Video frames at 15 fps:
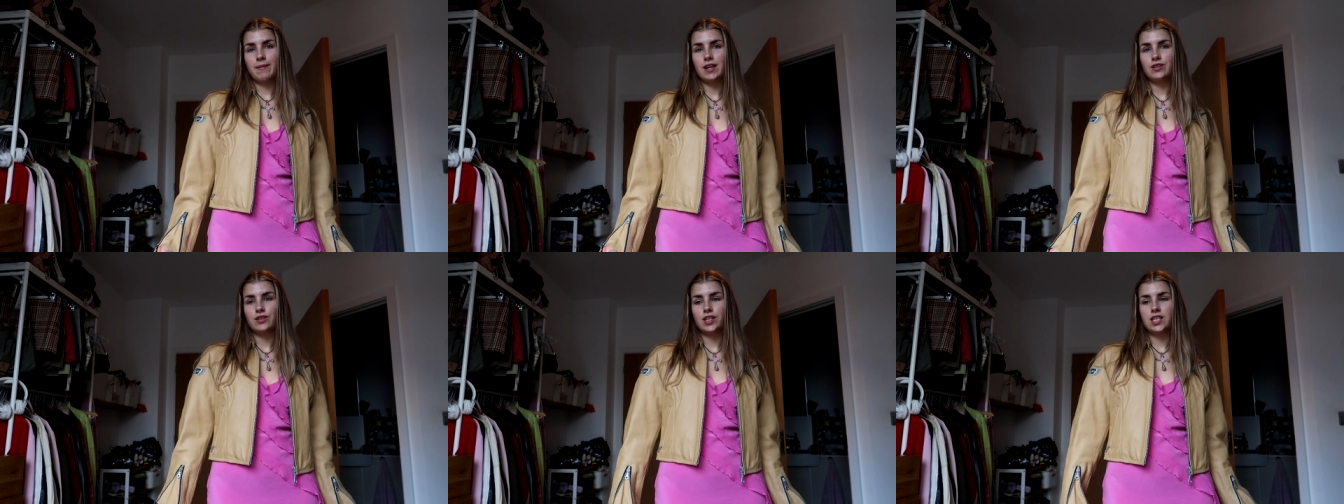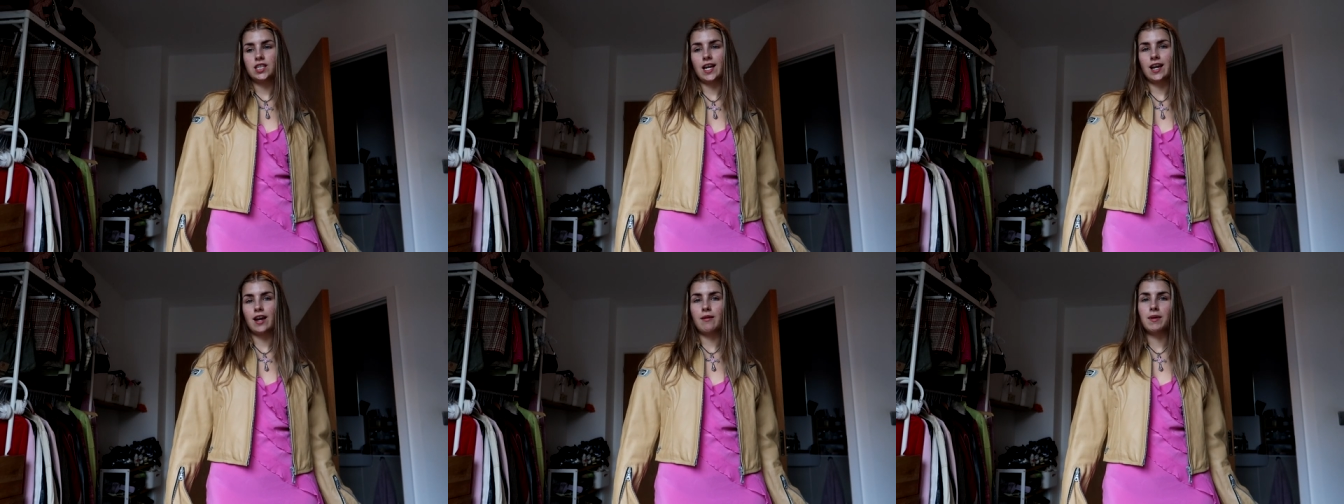Make sure to
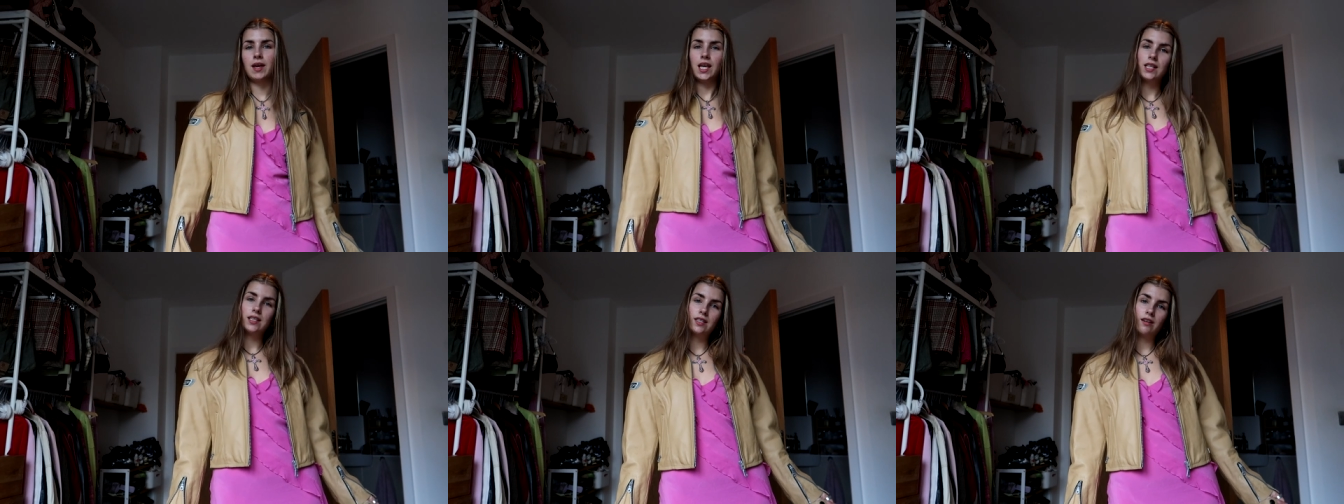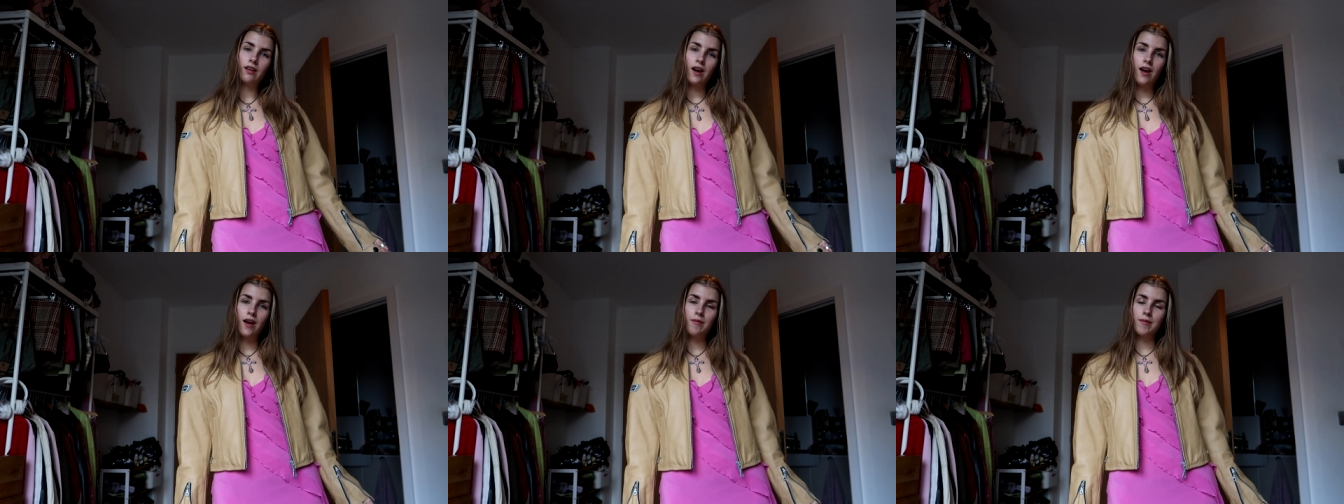check out my
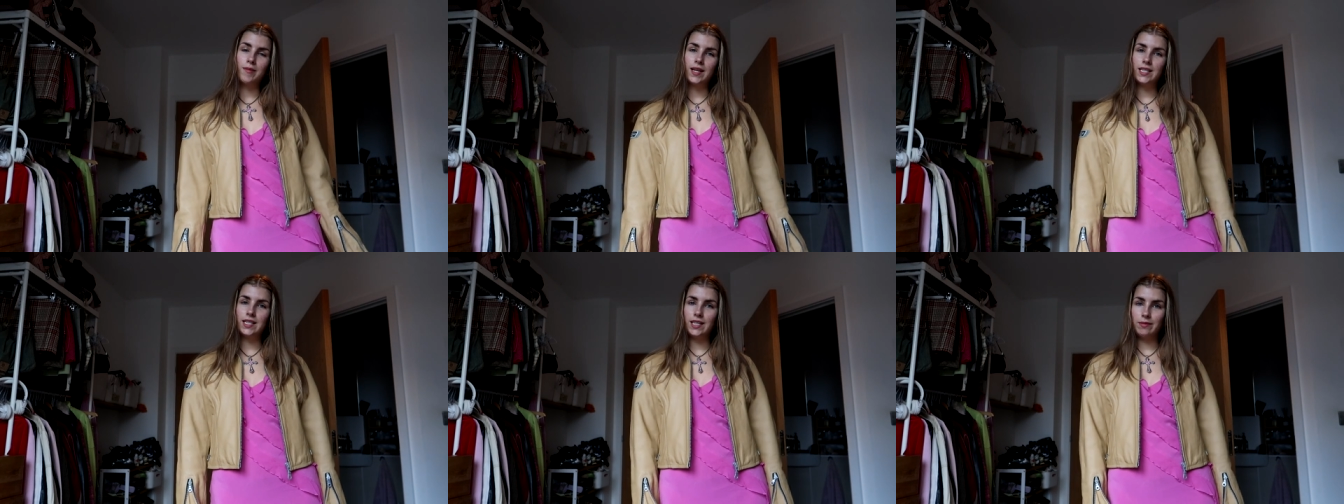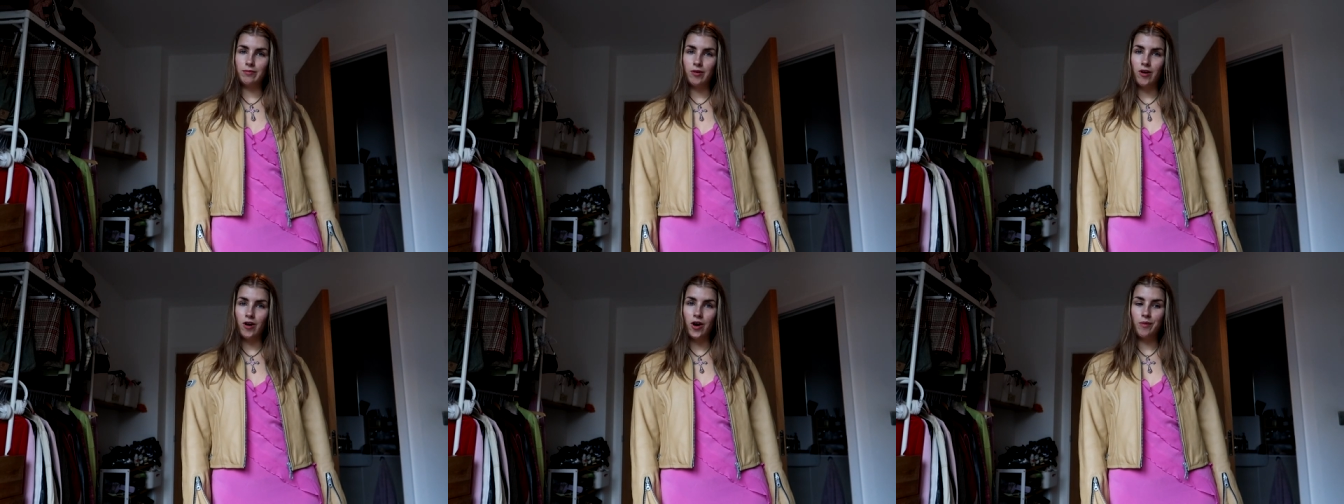Instagram and my
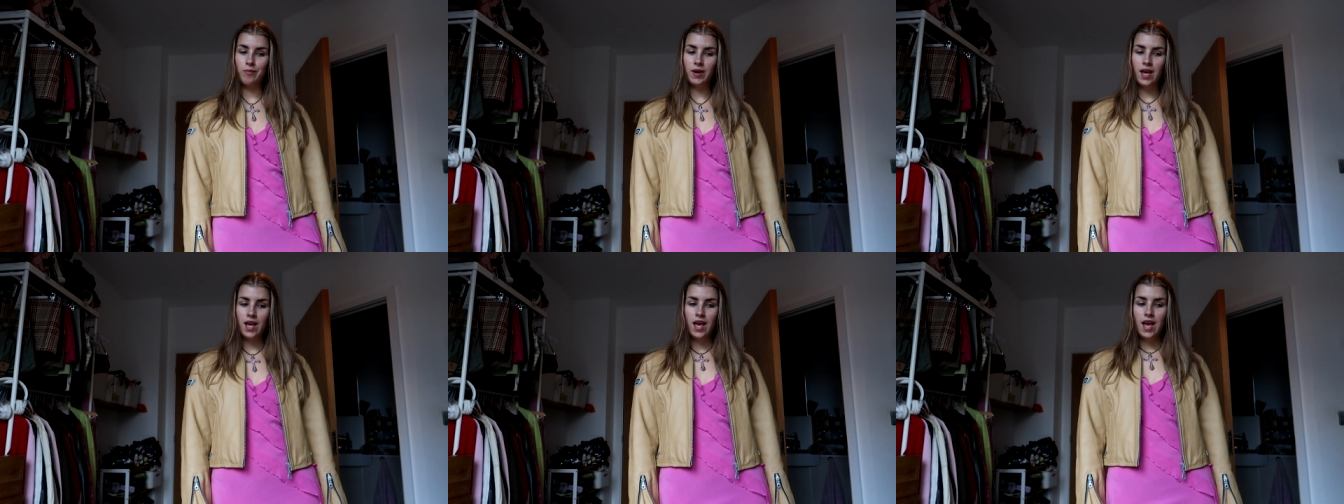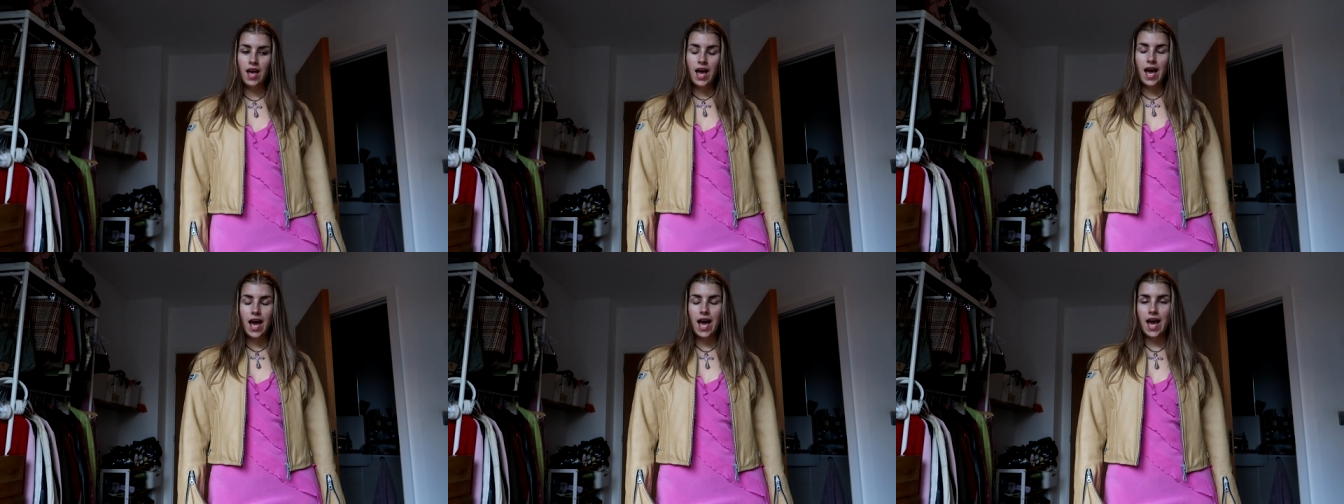Depop,
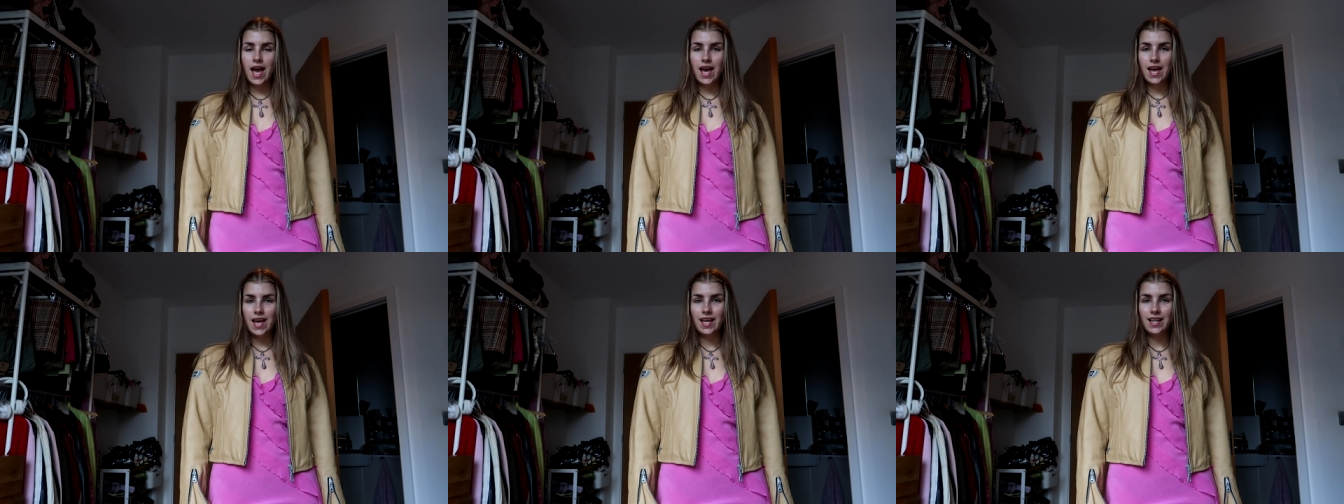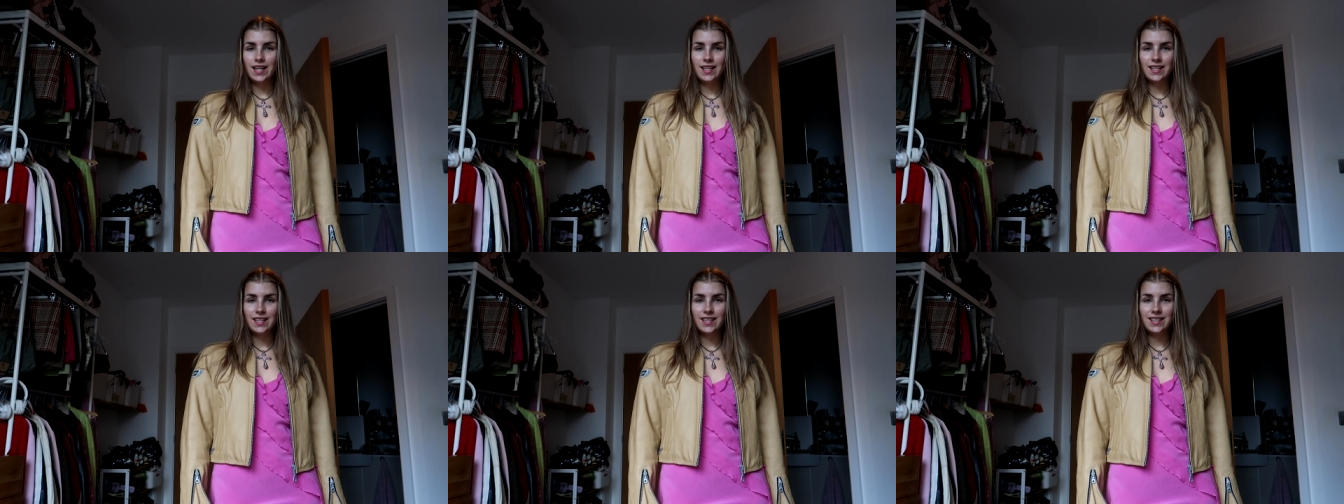
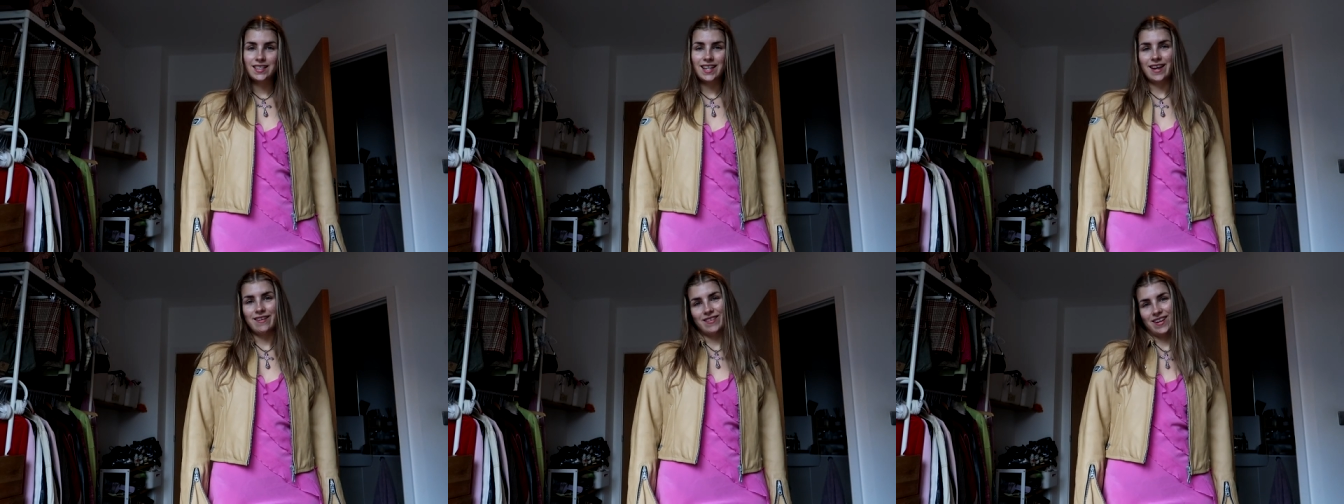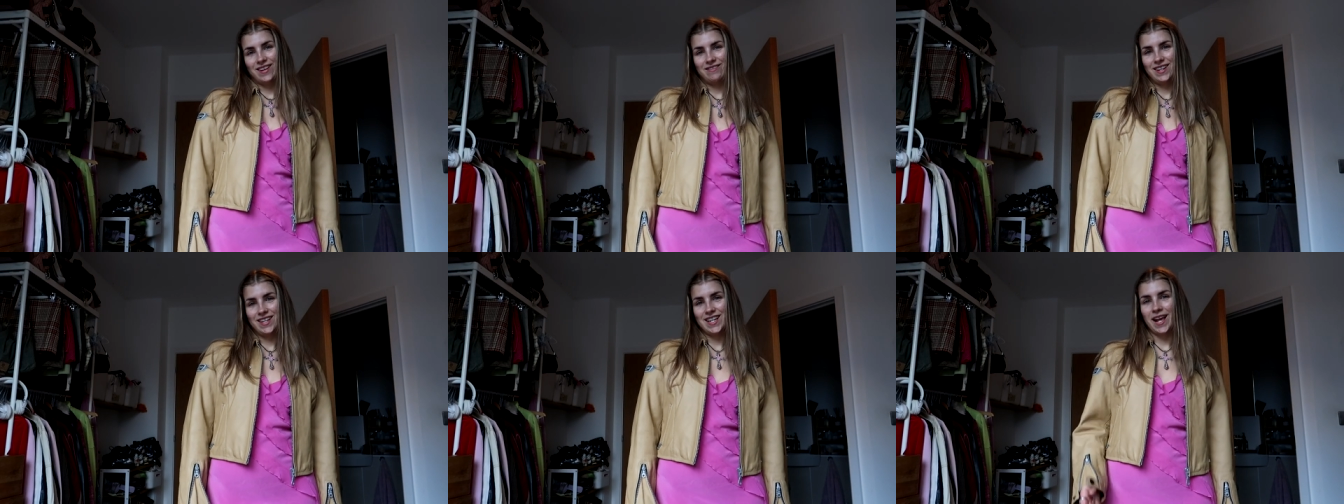and have a
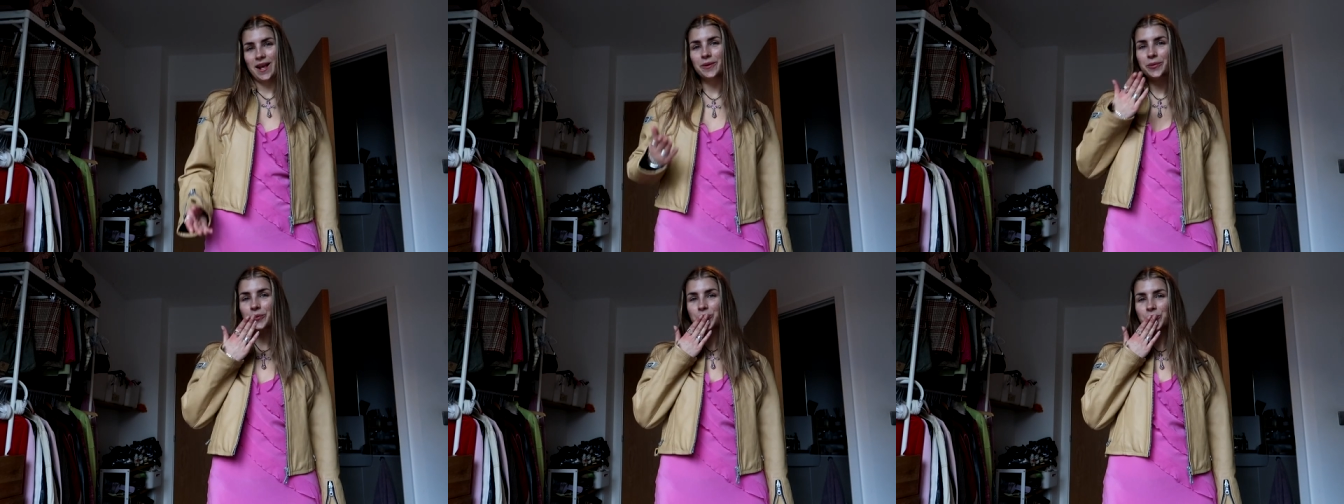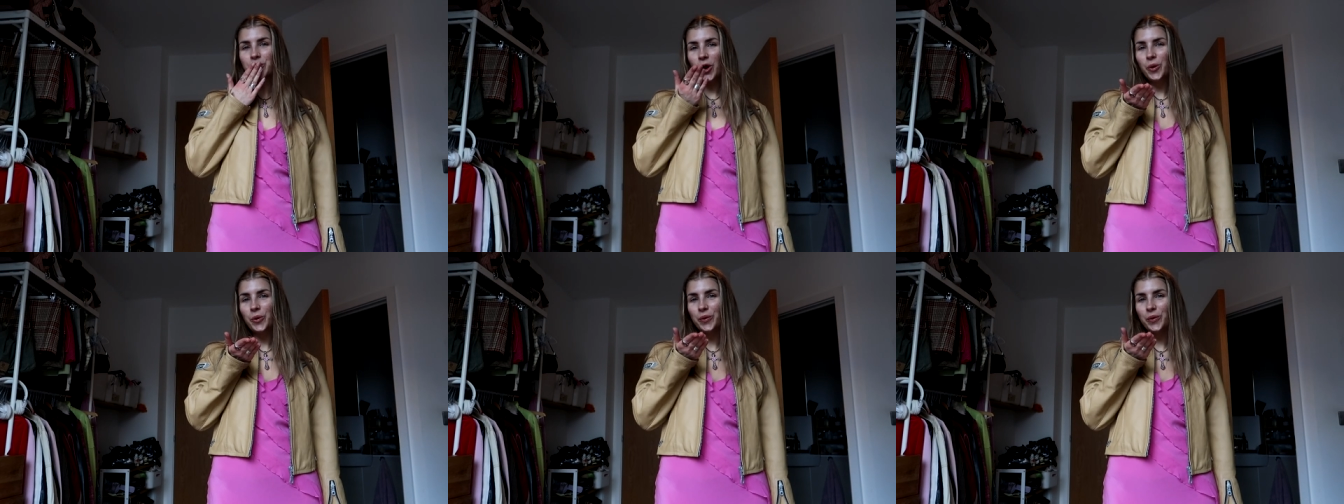lovely day. Bye.